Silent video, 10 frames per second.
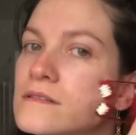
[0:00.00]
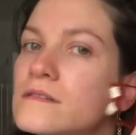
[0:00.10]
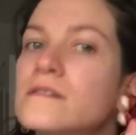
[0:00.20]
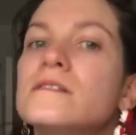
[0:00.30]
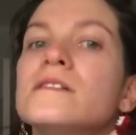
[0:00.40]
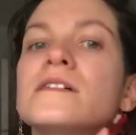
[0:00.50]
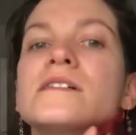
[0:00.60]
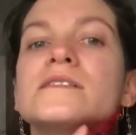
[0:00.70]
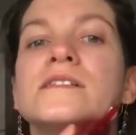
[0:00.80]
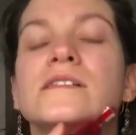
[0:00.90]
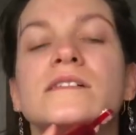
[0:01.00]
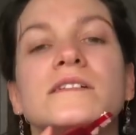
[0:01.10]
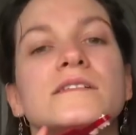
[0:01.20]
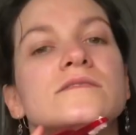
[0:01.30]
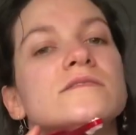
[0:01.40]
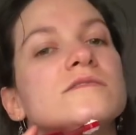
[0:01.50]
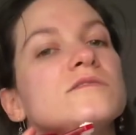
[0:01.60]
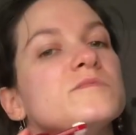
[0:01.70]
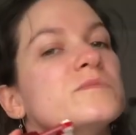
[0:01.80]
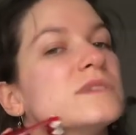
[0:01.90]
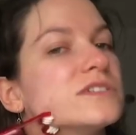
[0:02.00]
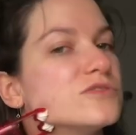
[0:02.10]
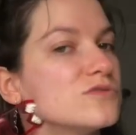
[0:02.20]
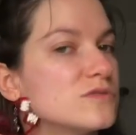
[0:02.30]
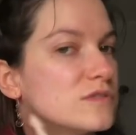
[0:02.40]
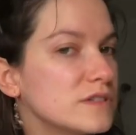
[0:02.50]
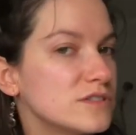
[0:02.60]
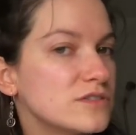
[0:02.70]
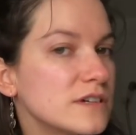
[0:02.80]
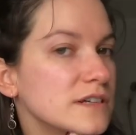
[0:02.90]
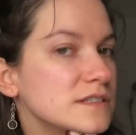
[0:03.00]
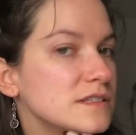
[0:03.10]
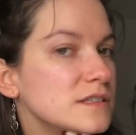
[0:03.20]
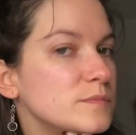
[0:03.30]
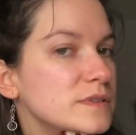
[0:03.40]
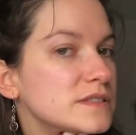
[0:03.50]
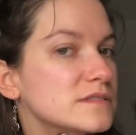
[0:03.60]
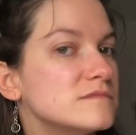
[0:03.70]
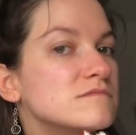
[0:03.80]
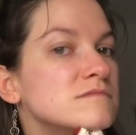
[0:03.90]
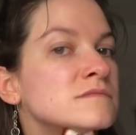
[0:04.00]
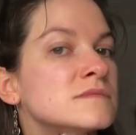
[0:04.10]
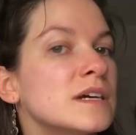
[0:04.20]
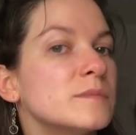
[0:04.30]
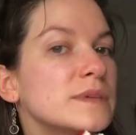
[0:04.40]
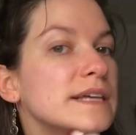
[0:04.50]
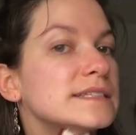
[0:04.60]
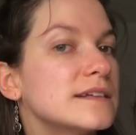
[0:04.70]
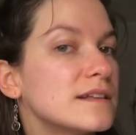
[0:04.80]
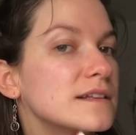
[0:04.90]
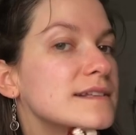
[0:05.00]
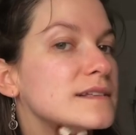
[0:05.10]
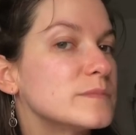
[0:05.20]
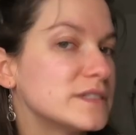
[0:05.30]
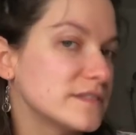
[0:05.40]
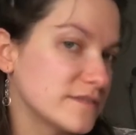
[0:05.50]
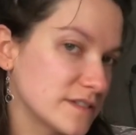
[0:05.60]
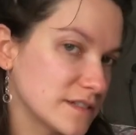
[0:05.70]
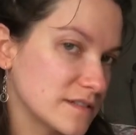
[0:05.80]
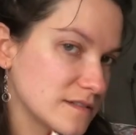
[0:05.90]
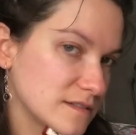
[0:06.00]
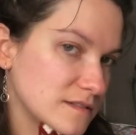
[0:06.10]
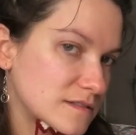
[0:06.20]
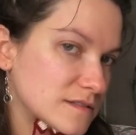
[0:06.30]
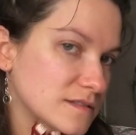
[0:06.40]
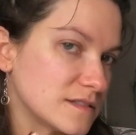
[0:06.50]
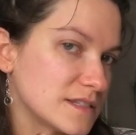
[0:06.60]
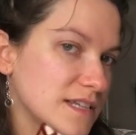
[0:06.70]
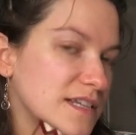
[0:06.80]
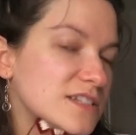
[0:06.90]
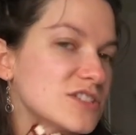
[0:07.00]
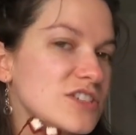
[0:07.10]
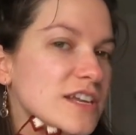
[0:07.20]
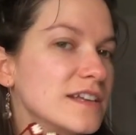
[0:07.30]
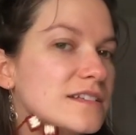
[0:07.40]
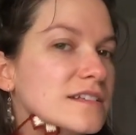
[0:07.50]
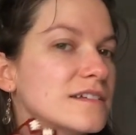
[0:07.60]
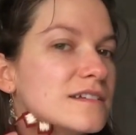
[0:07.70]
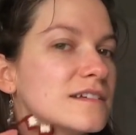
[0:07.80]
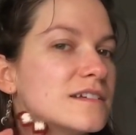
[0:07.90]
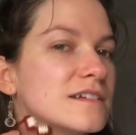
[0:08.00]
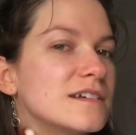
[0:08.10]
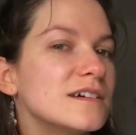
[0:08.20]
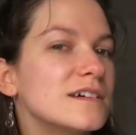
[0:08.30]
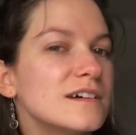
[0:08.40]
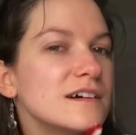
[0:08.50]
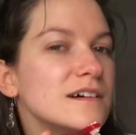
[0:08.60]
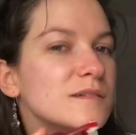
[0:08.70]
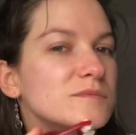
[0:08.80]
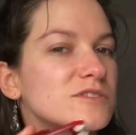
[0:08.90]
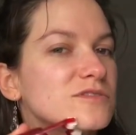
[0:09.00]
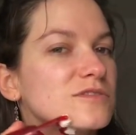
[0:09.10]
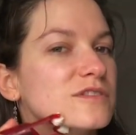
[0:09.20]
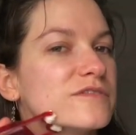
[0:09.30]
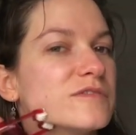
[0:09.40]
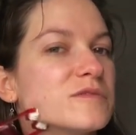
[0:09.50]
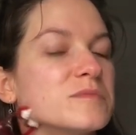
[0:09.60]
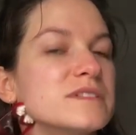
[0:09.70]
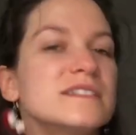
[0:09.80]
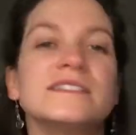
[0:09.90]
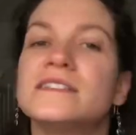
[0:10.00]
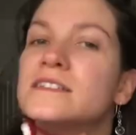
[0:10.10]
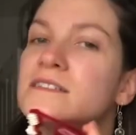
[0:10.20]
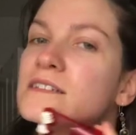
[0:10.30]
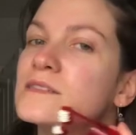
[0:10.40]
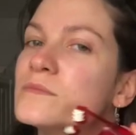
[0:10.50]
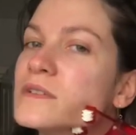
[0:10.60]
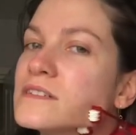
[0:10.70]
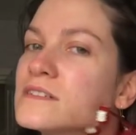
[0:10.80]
Like I said, I like to sculpt my jaw. I try and keep it. I'm getting a little bit of a second chin. I'm not sure if everybody sees it, but